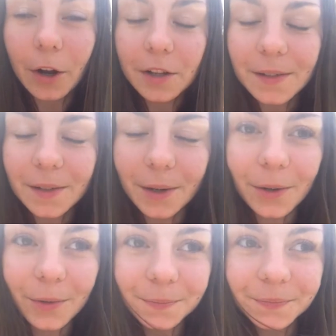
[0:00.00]

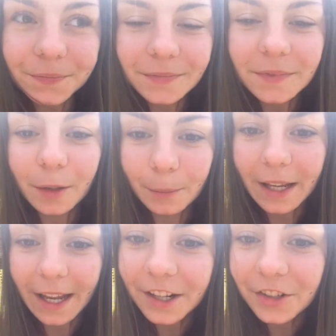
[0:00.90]
also,
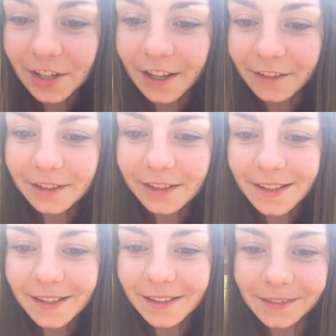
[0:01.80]
my energy levels